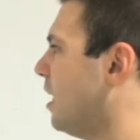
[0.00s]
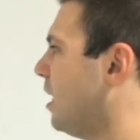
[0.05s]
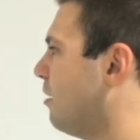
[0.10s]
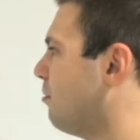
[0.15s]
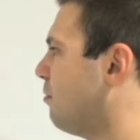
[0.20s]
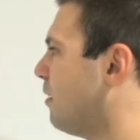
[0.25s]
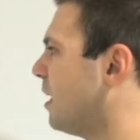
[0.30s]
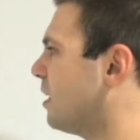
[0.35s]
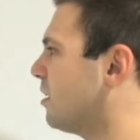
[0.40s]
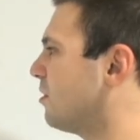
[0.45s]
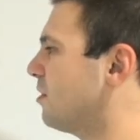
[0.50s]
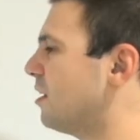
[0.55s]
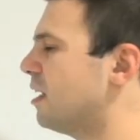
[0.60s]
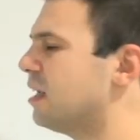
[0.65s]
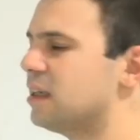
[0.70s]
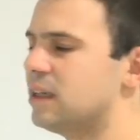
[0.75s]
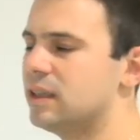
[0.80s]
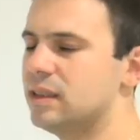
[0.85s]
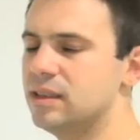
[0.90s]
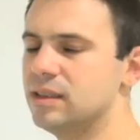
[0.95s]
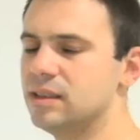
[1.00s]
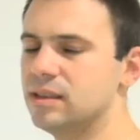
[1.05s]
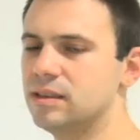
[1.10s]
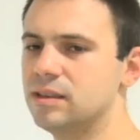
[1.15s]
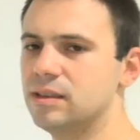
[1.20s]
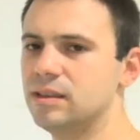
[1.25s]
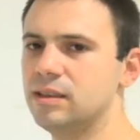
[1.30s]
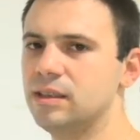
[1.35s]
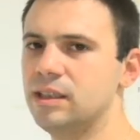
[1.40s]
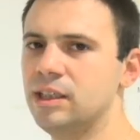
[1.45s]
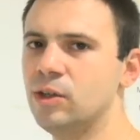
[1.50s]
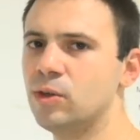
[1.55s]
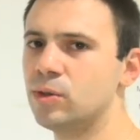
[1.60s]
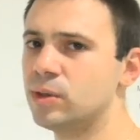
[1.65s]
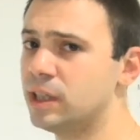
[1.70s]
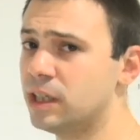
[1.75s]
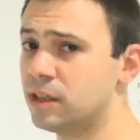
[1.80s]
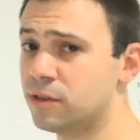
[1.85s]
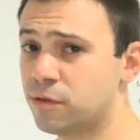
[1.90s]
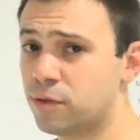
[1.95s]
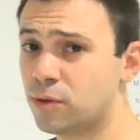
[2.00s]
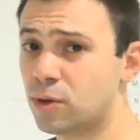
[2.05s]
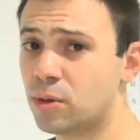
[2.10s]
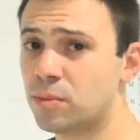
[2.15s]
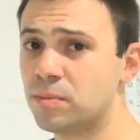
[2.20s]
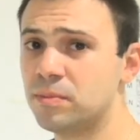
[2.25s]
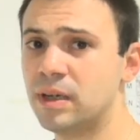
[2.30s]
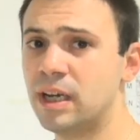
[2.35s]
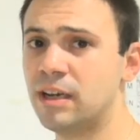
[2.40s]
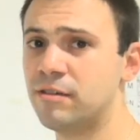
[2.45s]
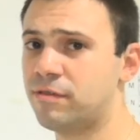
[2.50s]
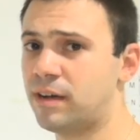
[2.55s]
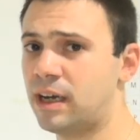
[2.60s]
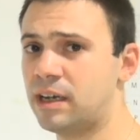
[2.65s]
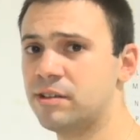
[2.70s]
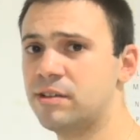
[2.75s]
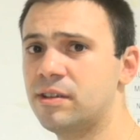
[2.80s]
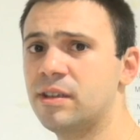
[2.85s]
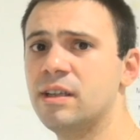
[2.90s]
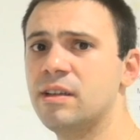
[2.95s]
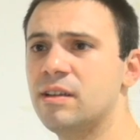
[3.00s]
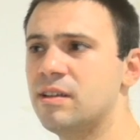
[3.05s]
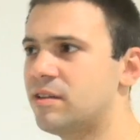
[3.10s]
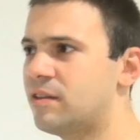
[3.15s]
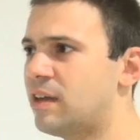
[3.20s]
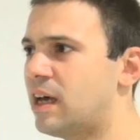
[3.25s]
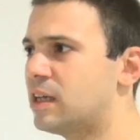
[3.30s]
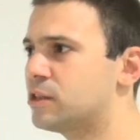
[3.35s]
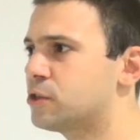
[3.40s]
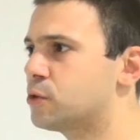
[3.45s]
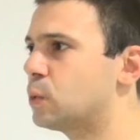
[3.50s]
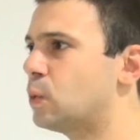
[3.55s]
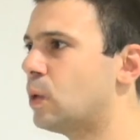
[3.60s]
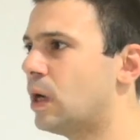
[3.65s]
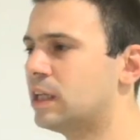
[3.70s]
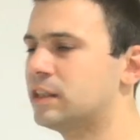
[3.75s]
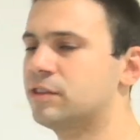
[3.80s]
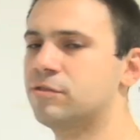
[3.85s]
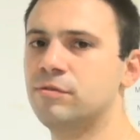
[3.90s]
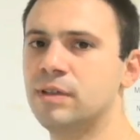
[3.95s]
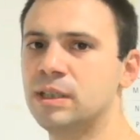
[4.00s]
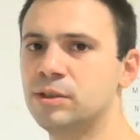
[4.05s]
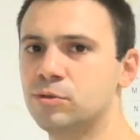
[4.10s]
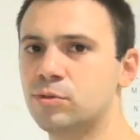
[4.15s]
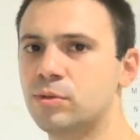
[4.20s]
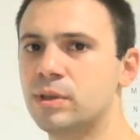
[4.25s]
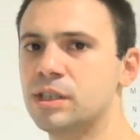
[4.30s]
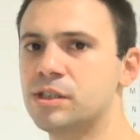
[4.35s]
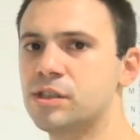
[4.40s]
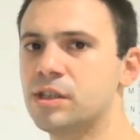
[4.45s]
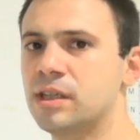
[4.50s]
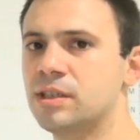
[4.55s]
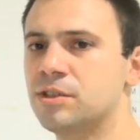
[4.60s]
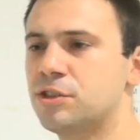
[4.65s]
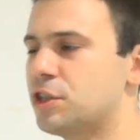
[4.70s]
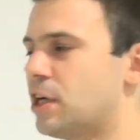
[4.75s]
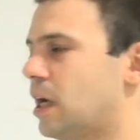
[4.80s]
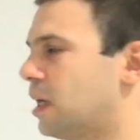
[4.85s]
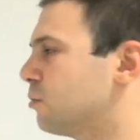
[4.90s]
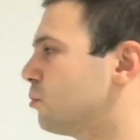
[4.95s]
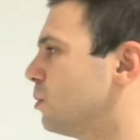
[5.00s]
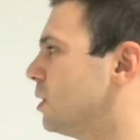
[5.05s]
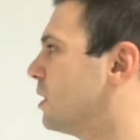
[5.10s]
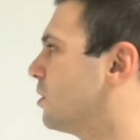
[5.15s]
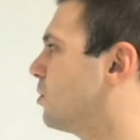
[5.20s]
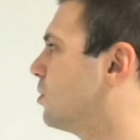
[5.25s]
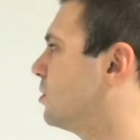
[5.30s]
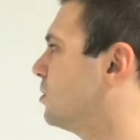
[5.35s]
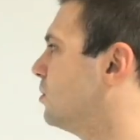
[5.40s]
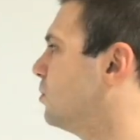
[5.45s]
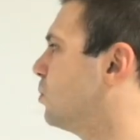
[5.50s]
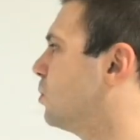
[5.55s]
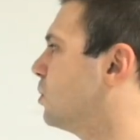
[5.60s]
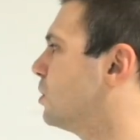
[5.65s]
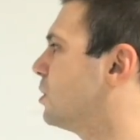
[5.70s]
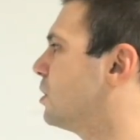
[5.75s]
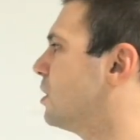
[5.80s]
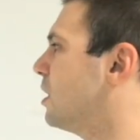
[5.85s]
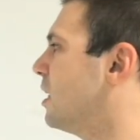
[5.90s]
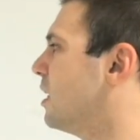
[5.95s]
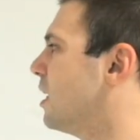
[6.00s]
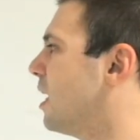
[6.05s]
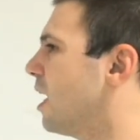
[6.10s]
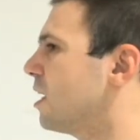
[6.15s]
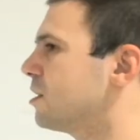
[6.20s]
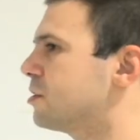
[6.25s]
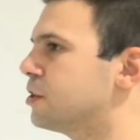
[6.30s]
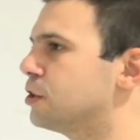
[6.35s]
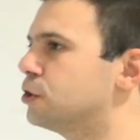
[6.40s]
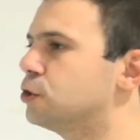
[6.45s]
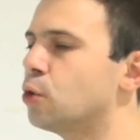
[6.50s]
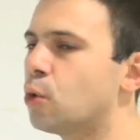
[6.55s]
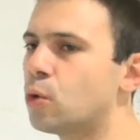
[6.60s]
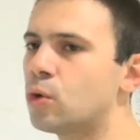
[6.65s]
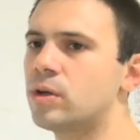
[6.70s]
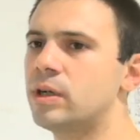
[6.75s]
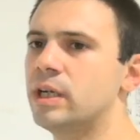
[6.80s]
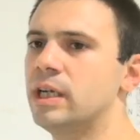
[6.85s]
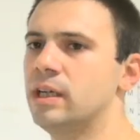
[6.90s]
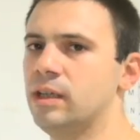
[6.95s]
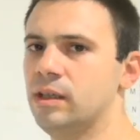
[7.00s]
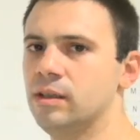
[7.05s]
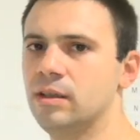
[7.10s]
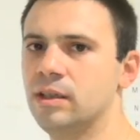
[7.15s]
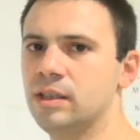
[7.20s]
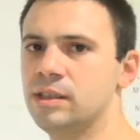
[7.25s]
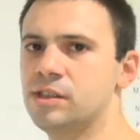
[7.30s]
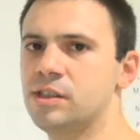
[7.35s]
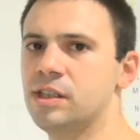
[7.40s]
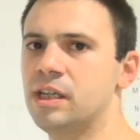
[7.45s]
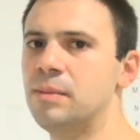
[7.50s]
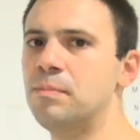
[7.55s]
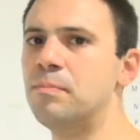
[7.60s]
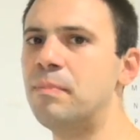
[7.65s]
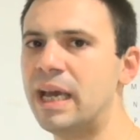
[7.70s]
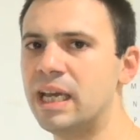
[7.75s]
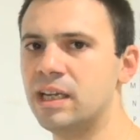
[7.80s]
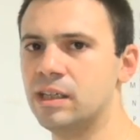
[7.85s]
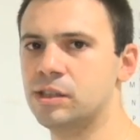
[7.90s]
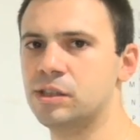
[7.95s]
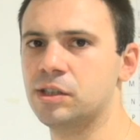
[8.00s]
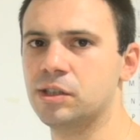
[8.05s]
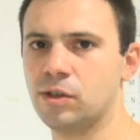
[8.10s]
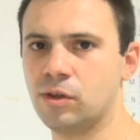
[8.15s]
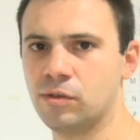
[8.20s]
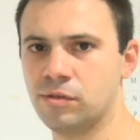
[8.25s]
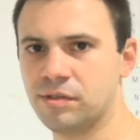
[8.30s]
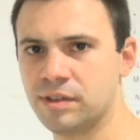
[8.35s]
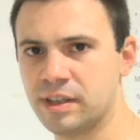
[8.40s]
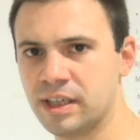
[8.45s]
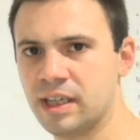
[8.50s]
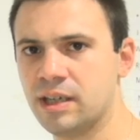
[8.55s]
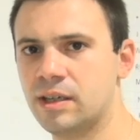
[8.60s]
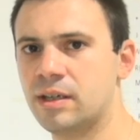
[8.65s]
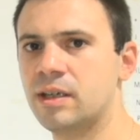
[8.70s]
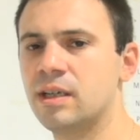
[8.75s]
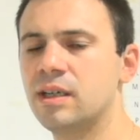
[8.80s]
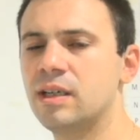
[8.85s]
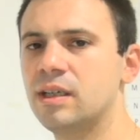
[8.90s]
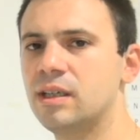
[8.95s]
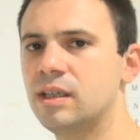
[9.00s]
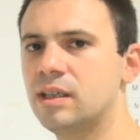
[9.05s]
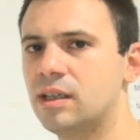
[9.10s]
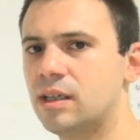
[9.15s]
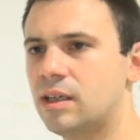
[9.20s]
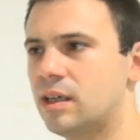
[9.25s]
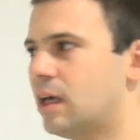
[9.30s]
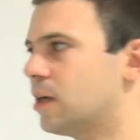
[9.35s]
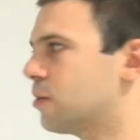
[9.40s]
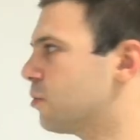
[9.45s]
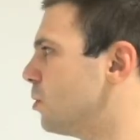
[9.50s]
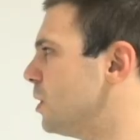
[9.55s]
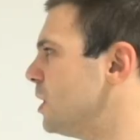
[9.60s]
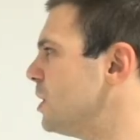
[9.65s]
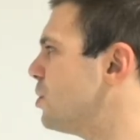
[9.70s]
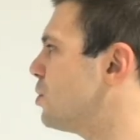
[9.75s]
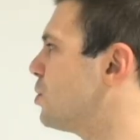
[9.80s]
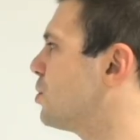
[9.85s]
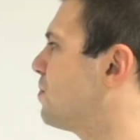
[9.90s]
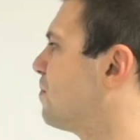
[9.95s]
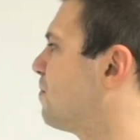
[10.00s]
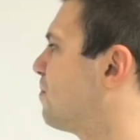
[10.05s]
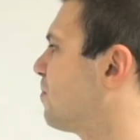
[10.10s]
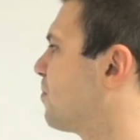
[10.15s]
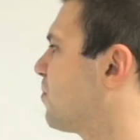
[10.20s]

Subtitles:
Efantha, Ionian form ephanthi, that's what Ventris and Chadwick would say as a Dorian, let's say, base of their language.